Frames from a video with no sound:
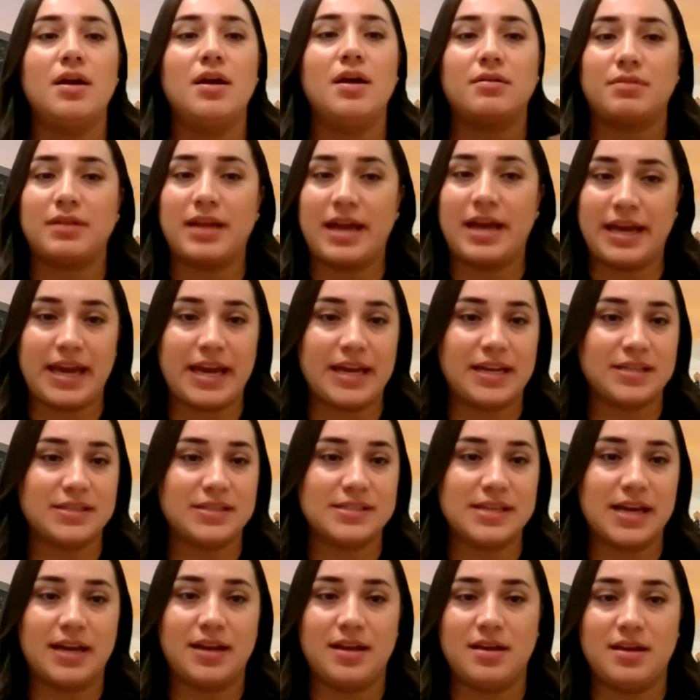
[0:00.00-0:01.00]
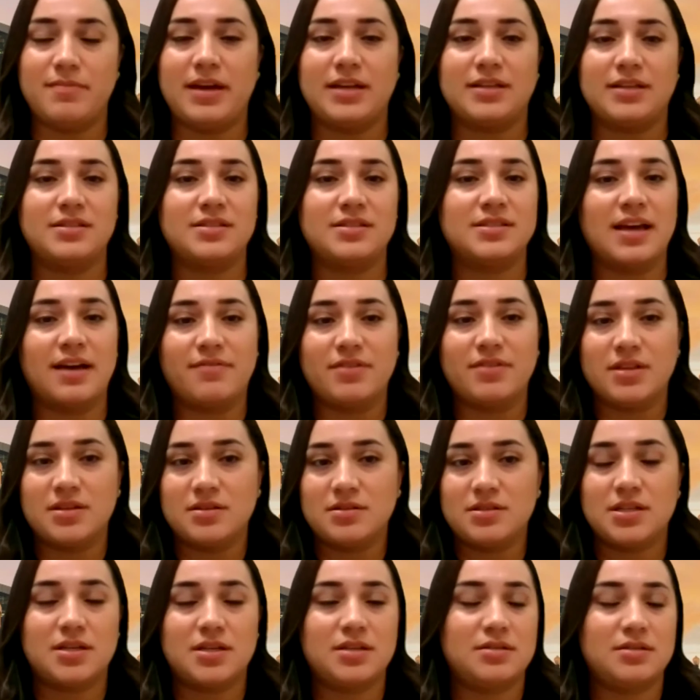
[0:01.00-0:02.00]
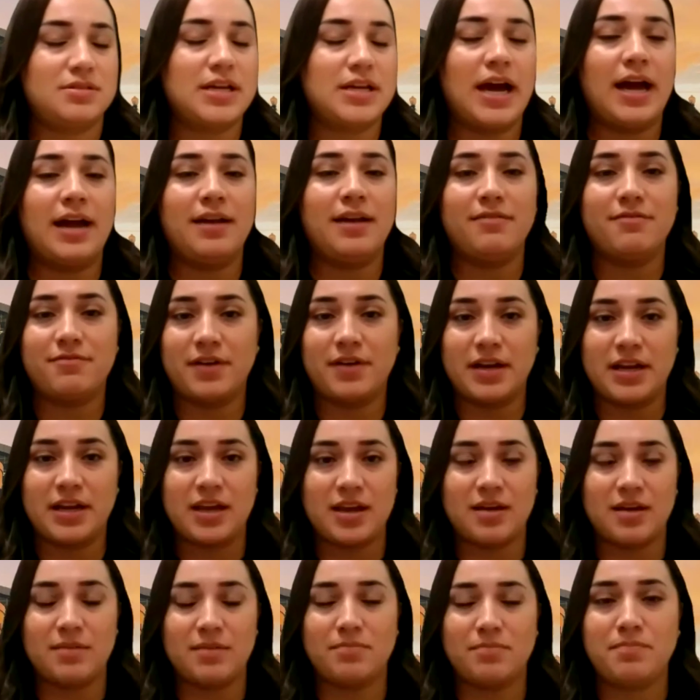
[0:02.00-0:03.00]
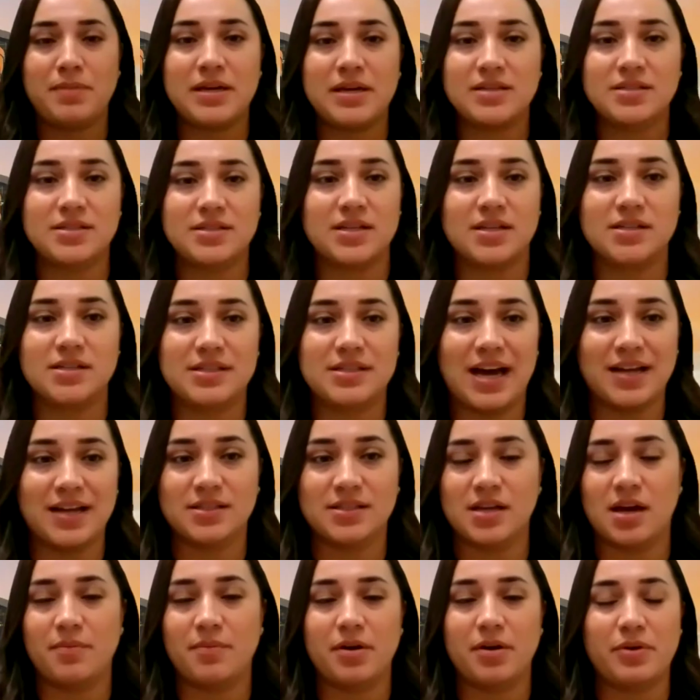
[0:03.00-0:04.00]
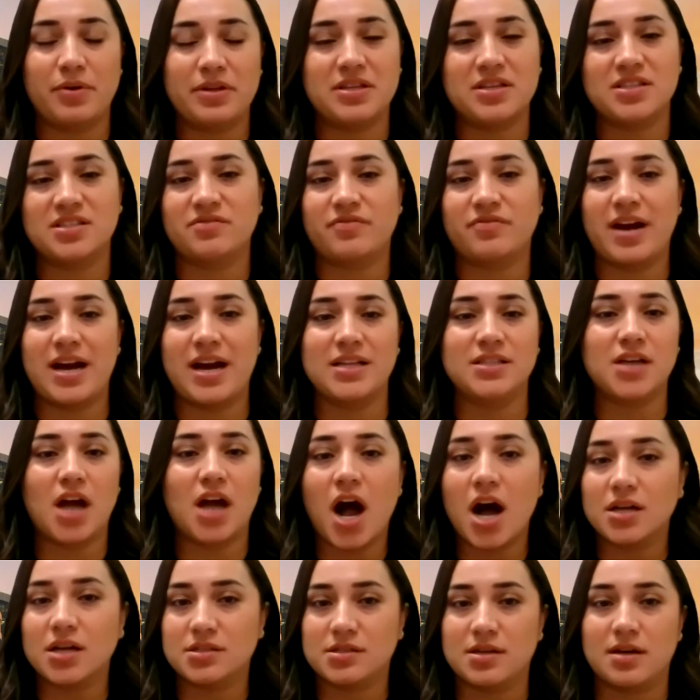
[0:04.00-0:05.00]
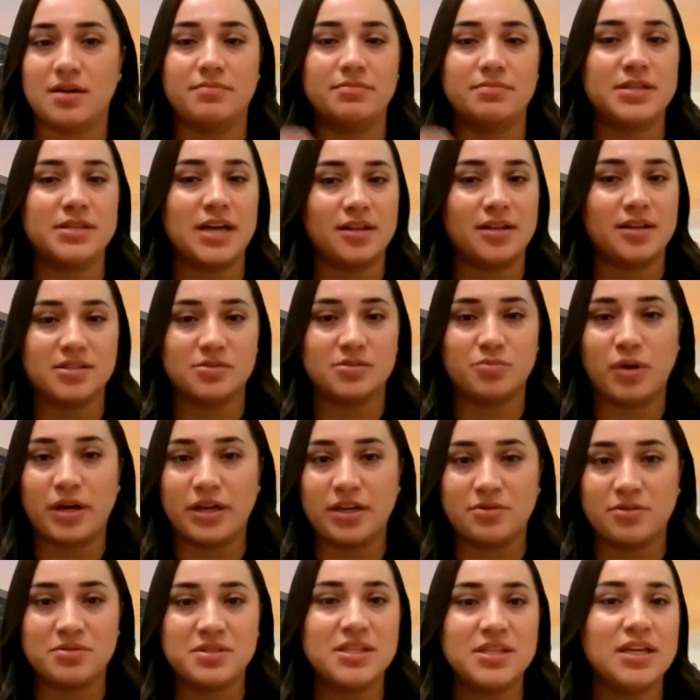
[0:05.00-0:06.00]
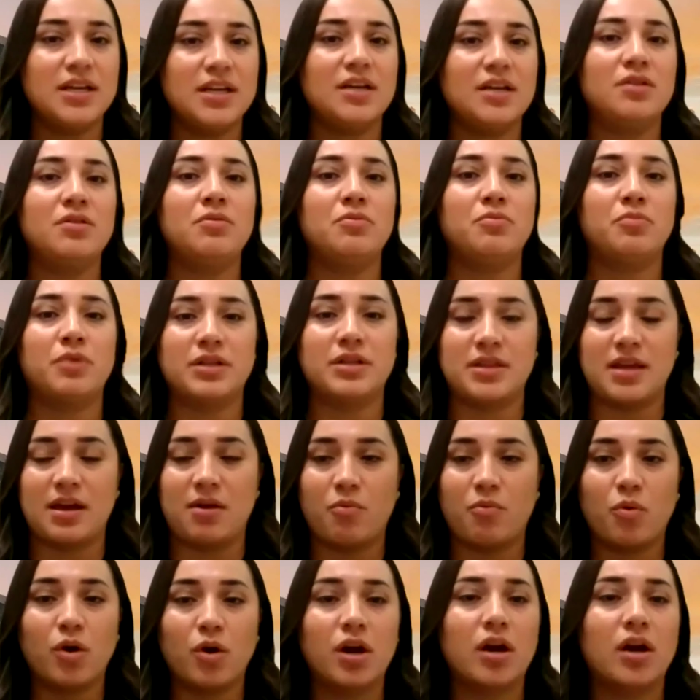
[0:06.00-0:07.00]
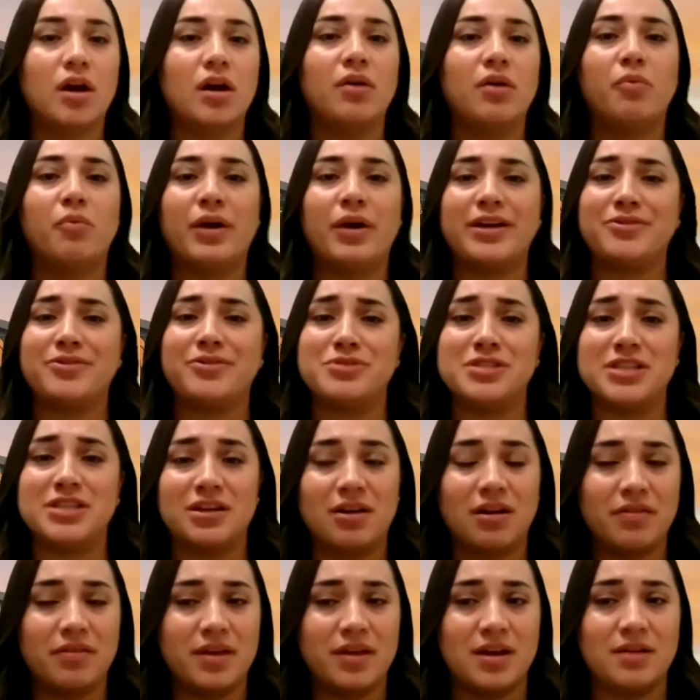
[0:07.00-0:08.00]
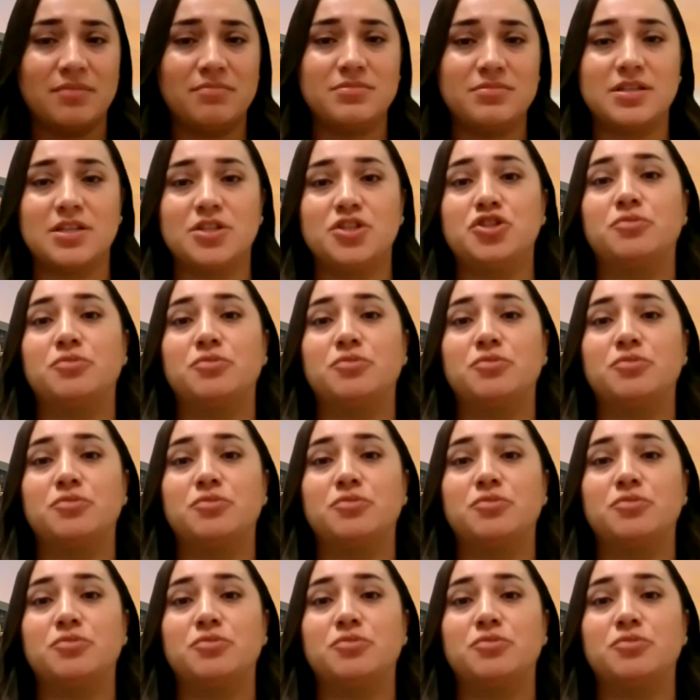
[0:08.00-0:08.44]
like Aiden said, he made 7 to 10 funny pieces that summer with his friends. Awesome. Tell us what you did, what they were, what you did on them. Did